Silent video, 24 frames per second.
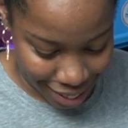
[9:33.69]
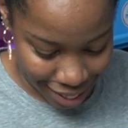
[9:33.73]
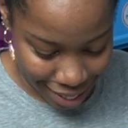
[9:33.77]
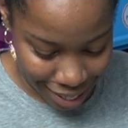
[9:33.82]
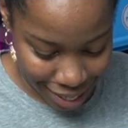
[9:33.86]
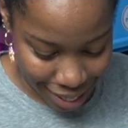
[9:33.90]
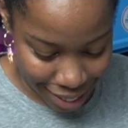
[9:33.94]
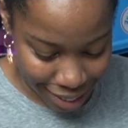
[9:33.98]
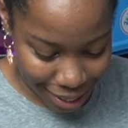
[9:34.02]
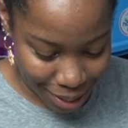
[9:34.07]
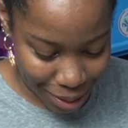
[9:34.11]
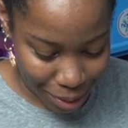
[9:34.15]

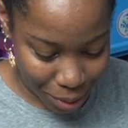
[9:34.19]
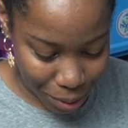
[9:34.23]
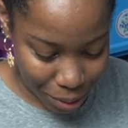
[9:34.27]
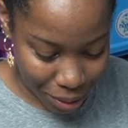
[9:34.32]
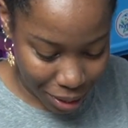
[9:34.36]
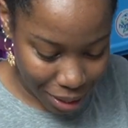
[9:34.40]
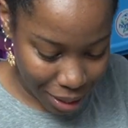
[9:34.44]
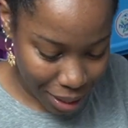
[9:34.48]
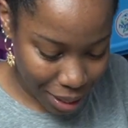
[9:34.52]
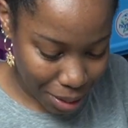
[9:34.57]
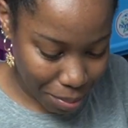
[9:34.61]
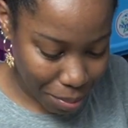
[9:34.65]
Let's go
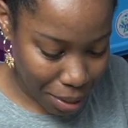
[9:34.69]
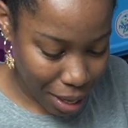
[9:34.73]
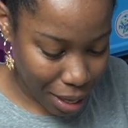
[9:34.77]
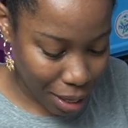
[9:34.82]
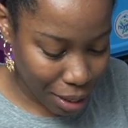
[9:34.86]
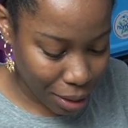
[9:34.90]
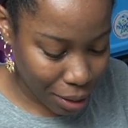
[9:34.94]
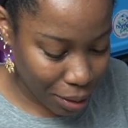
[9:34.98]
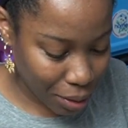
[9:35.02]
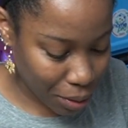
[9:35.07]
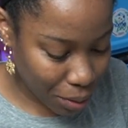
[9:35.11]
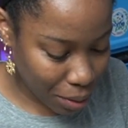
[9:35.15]
to the
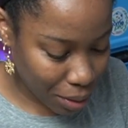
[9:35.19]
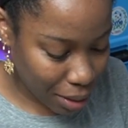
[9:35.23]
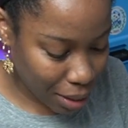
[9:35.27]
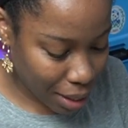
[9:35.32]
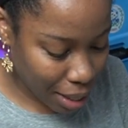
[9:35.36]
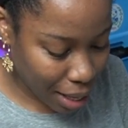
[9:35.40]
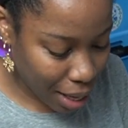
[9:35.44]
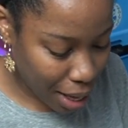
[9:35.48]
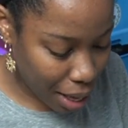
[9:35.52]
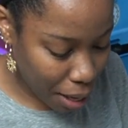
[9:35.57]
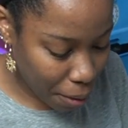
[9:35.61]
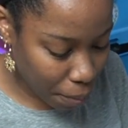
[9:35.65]
MelodySusie
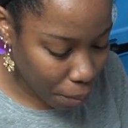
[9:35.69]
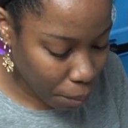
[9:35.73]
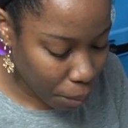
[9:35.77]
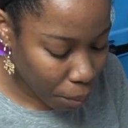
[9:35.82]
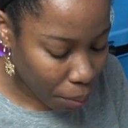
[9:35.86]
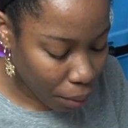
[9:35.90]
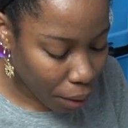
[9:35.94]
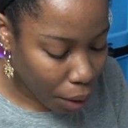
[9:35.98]
again.